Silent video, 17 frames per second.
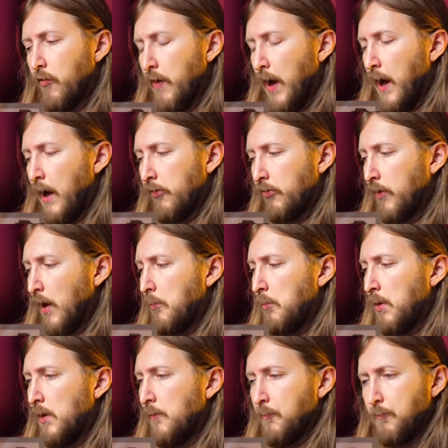of ass. I
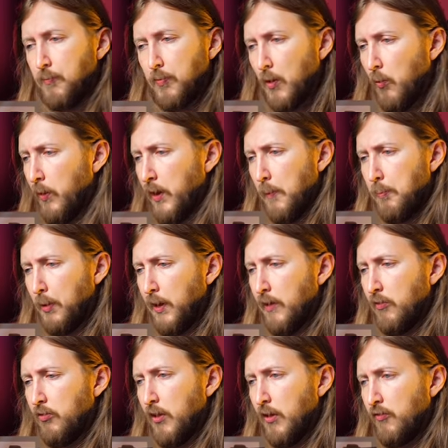mean, when they
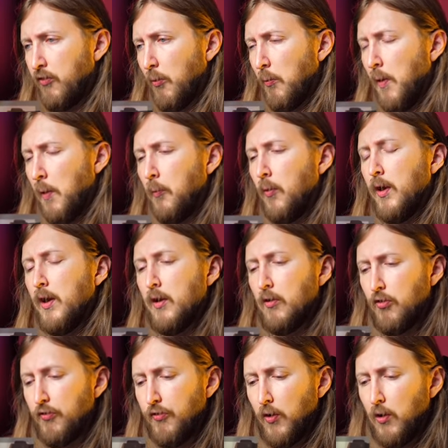played Scenes from Memory in
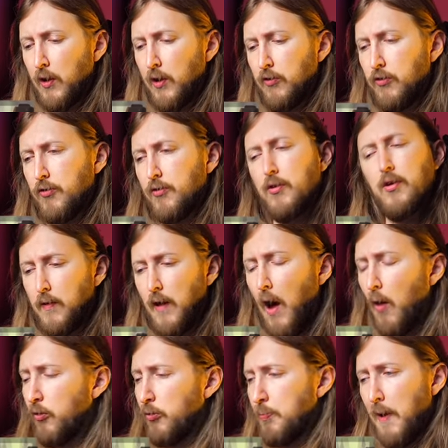its fullest,
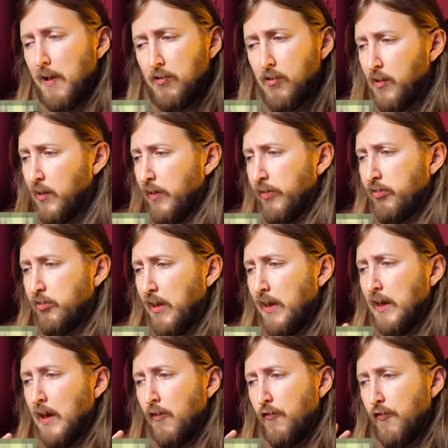I was basically
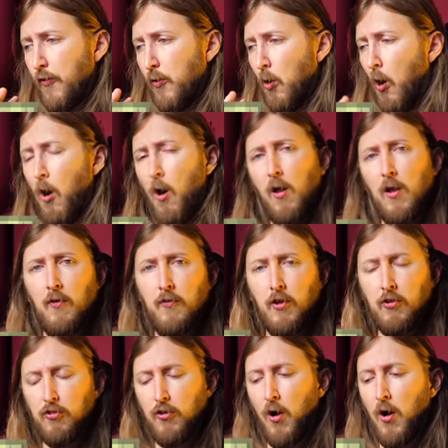singing through all of
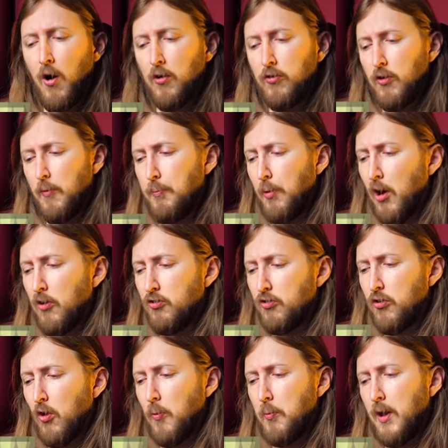the songs. It brought
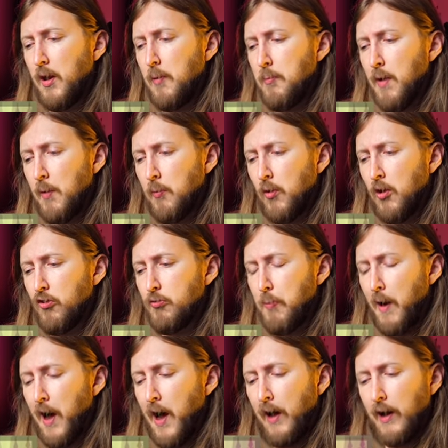so many memories
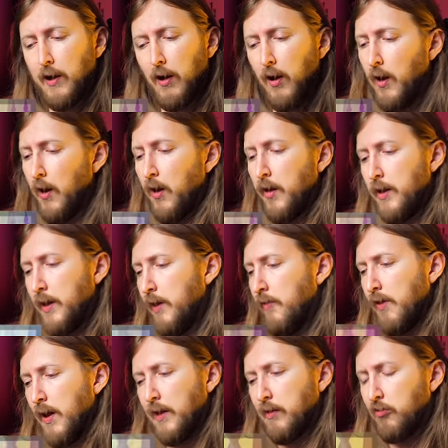back.
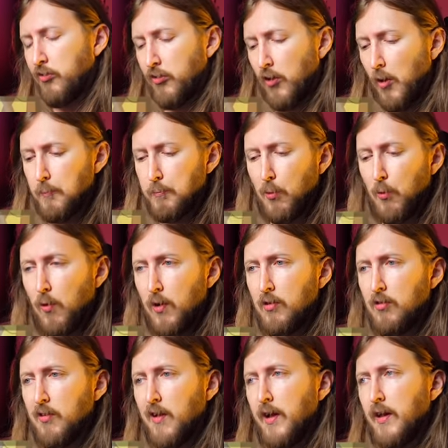Even at some
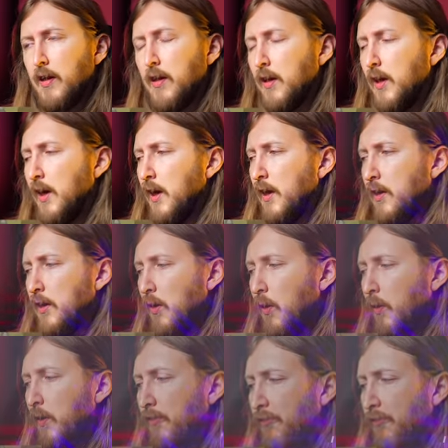points, like, you know, in